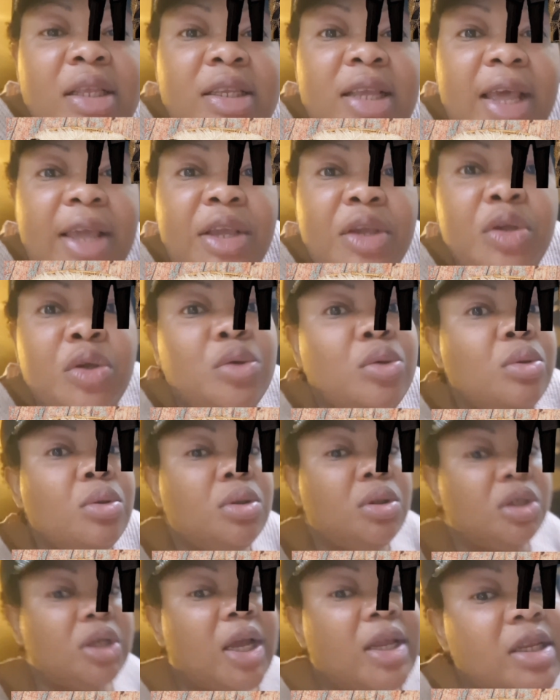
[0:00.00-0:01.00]
thank
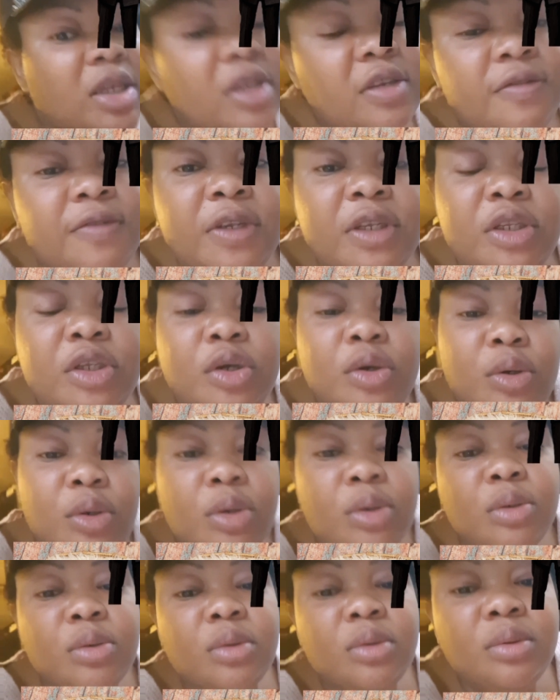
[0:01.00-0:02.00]
you. Share this
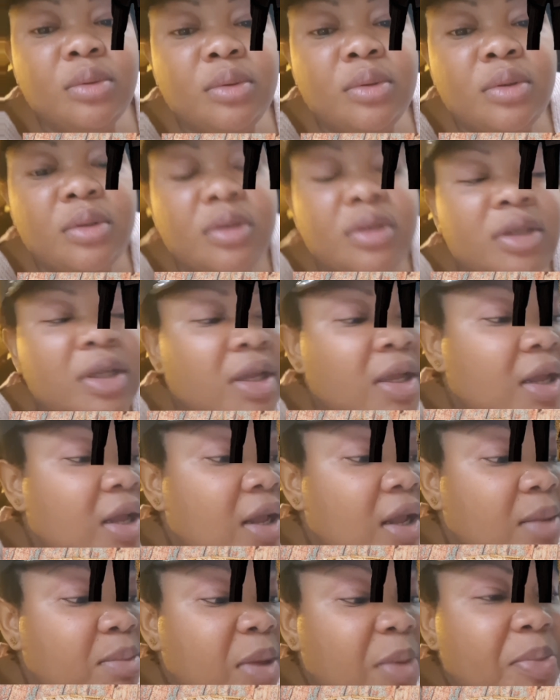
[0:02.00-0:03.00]
video.
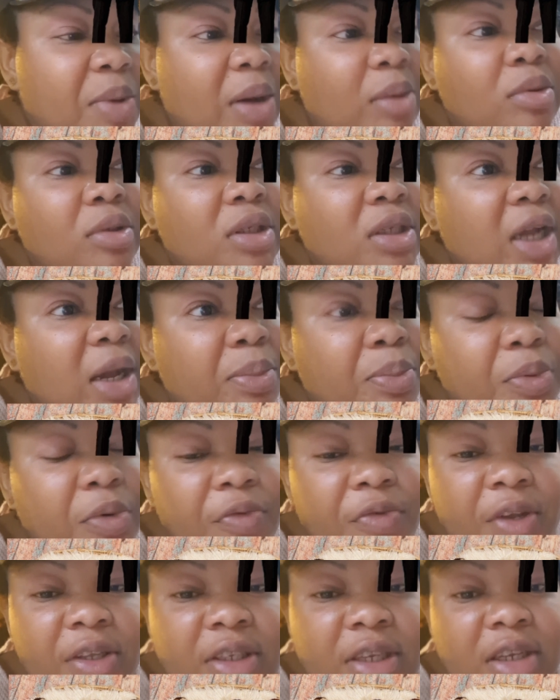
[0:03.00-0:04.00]
Maybe I will tag
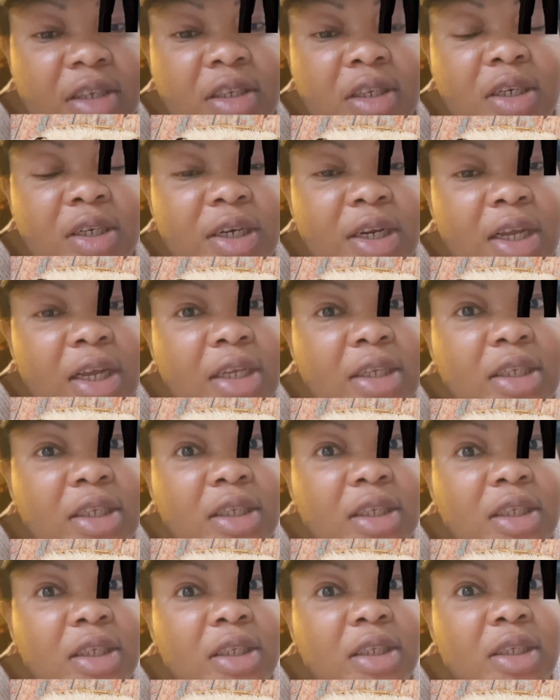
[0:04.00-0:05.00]
Prophetess
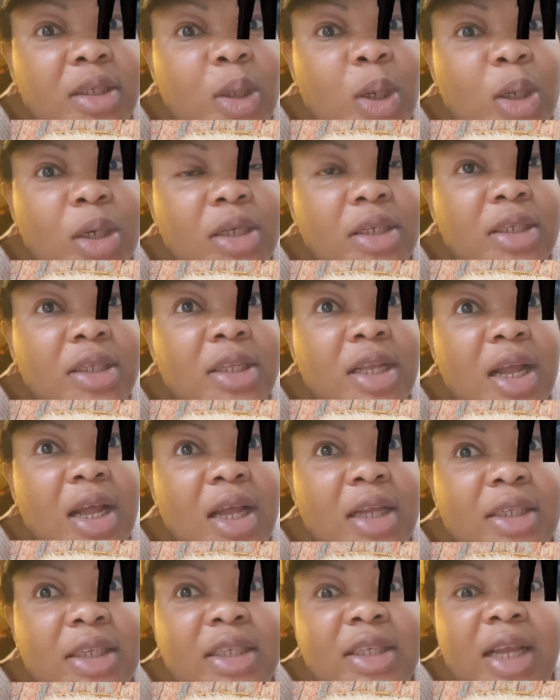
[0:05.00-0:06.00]
Grace. You
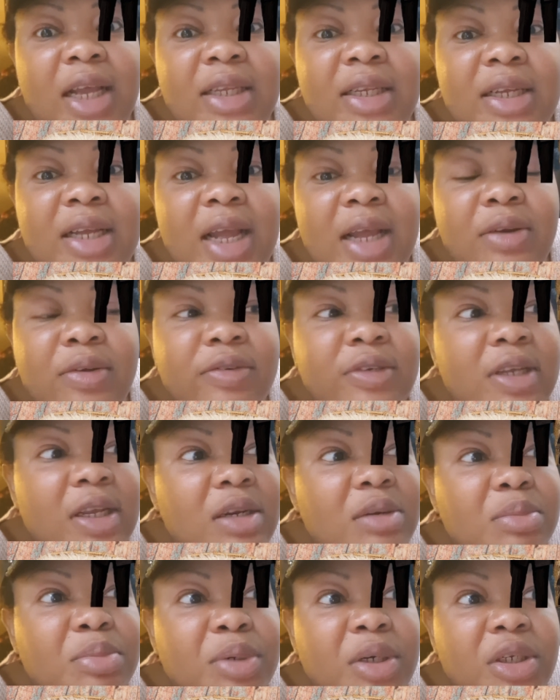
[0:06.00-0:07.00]
understand? These are the kind of
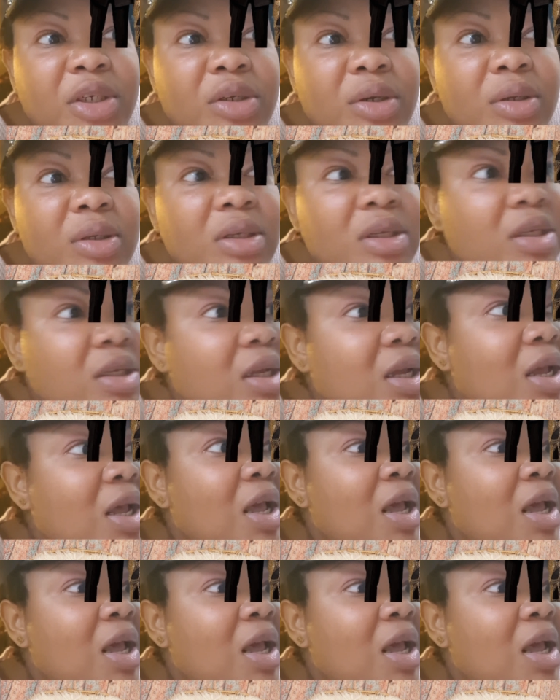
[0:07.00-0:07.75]
celebrations